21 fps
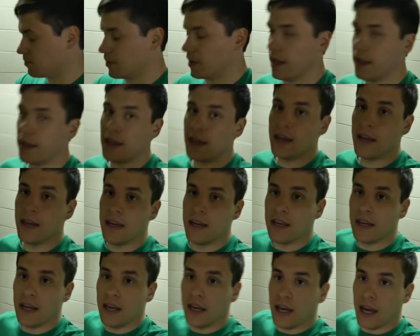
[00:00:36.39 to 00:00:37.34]
But
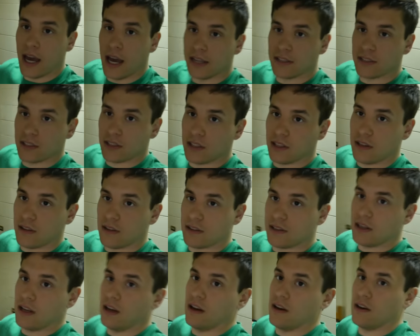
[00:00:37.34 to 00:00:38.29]
as you can clearly
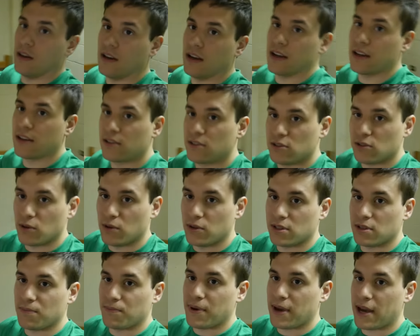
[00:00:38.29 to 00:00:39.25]
tell,
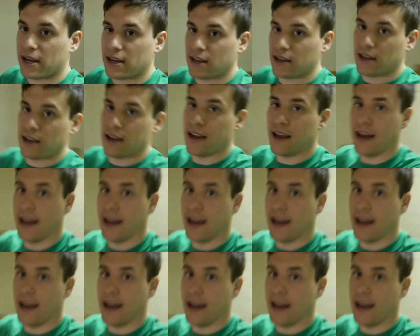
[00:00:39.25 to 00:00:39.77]
Troy's unpacking.